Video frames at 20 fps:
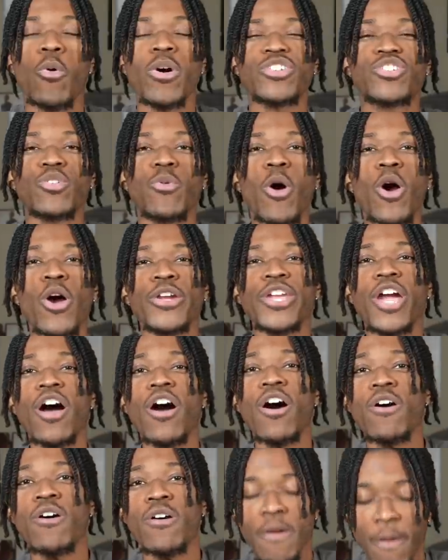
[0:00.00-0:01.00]
What's the word,
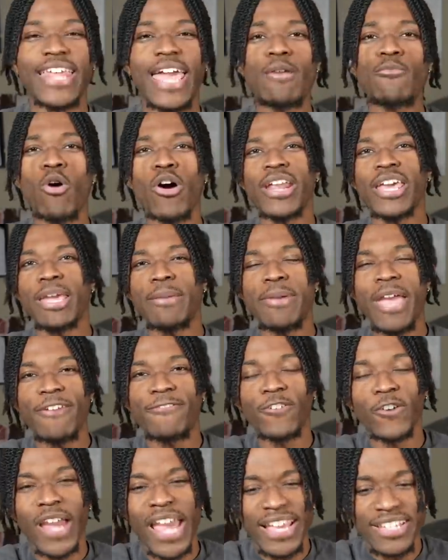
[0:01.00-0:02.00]
y'all? Day one of NBA
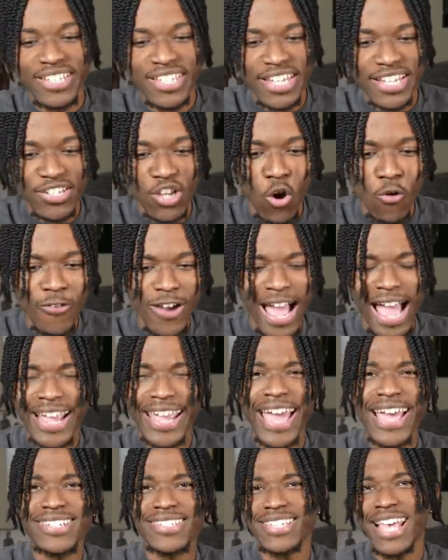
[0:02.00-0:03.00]
free agency is over, I
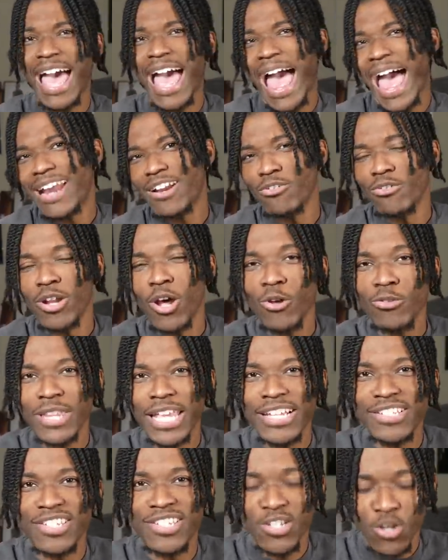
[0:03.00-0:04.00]
guess. I, I, don't know.
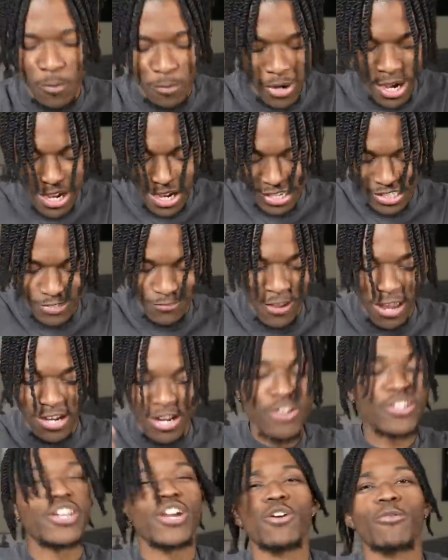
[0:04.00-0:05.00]
Things are still breaking. I just found
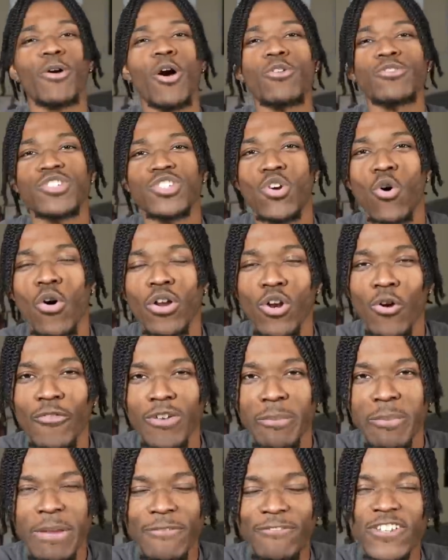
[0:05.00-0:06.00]
out Derrick Rose is going over
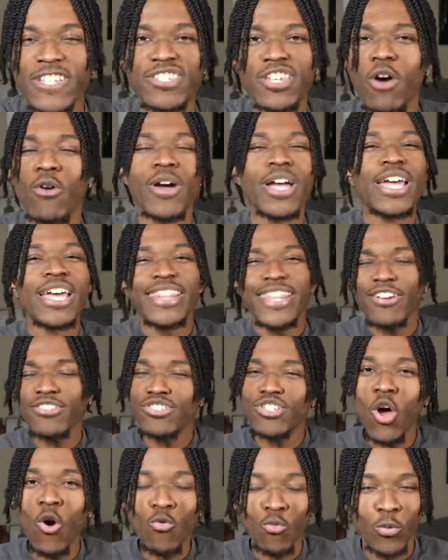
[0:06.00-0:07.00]
to Memphis. So
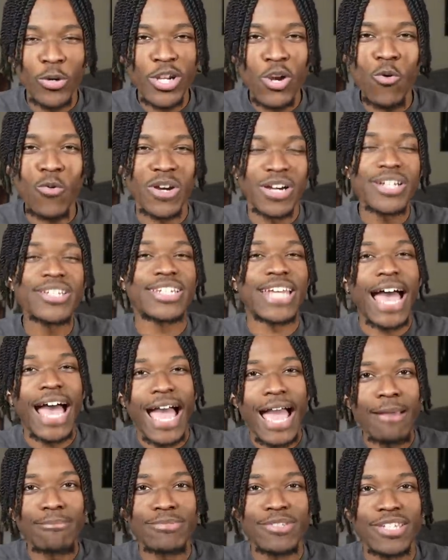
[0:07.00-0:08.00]
there's no real good
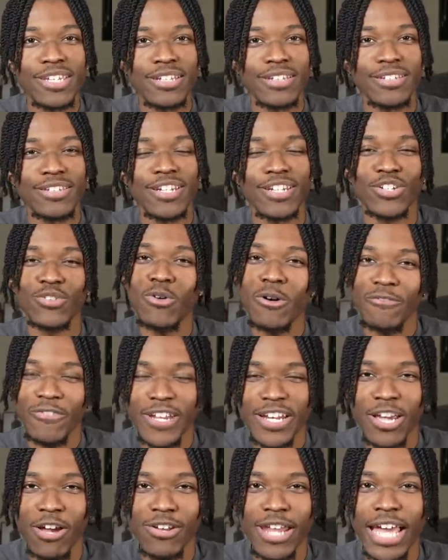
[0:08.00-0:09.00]
time to, to do a
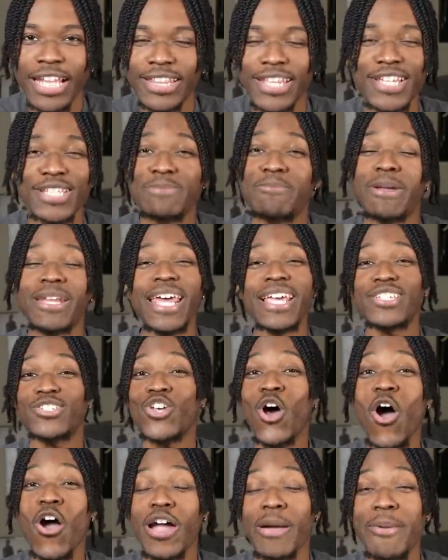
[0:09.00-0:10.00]
video like this, but let's
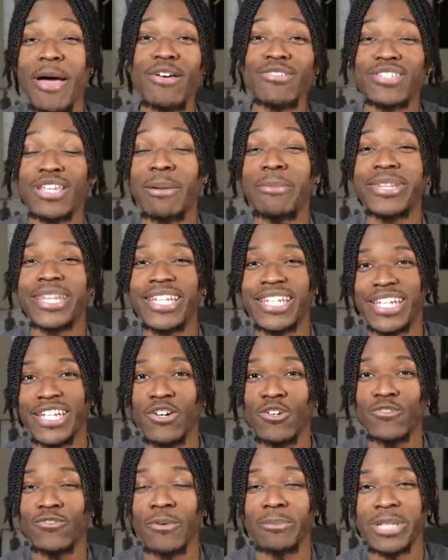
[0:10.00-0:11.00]
talk about some of the
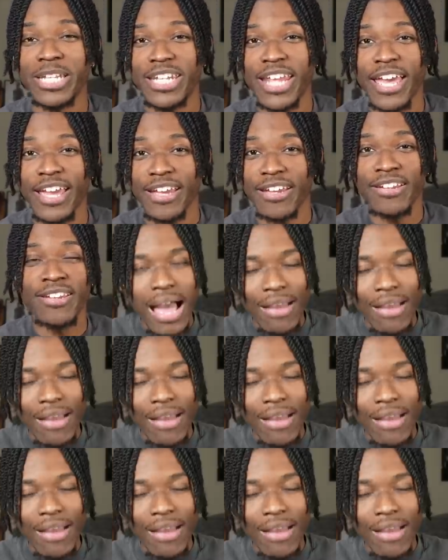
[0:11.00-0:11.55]
deals from the day.